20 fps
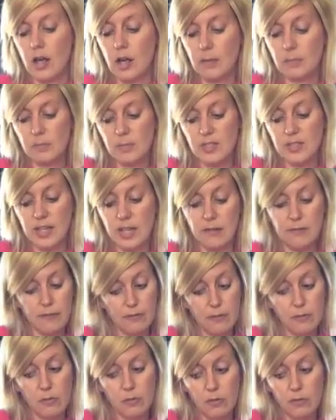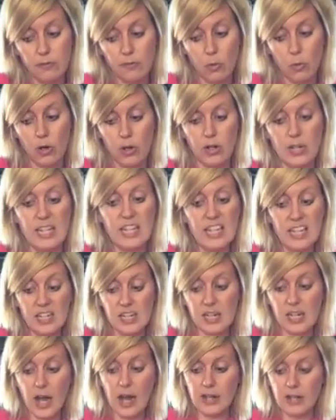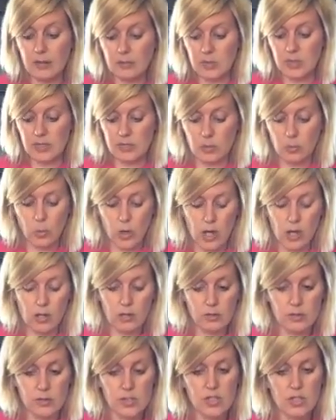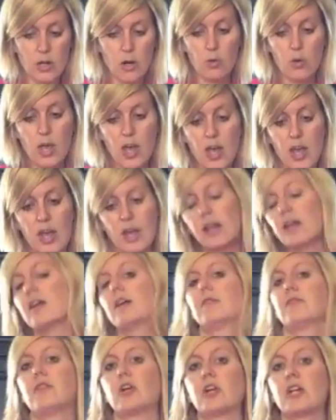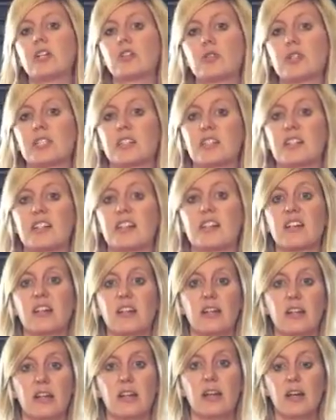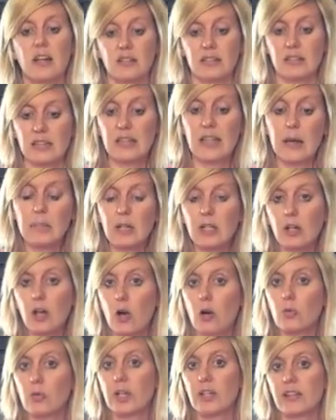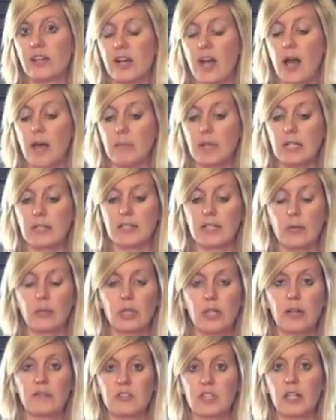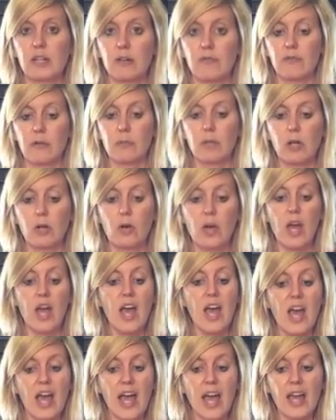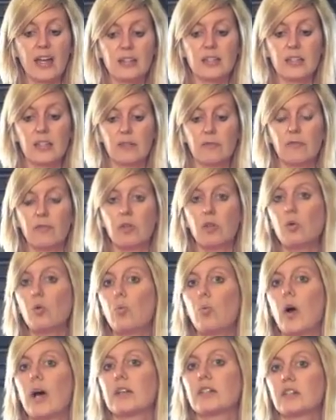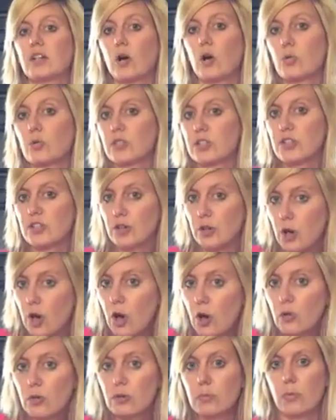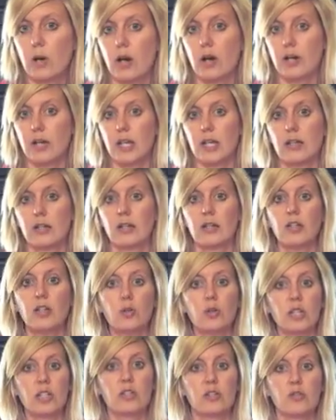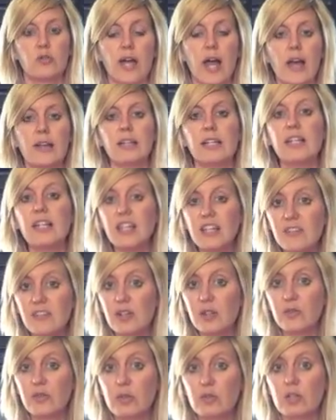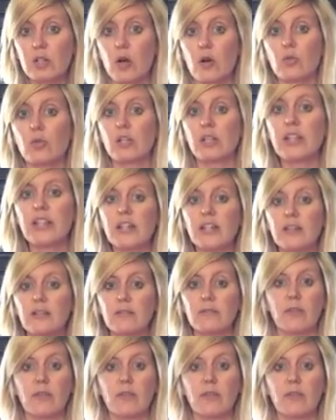safe for heated items as well. So if you're interested, let me know in the comments. I would love to hear from you. And if you want to host your own party, you can do that. Even if you don't live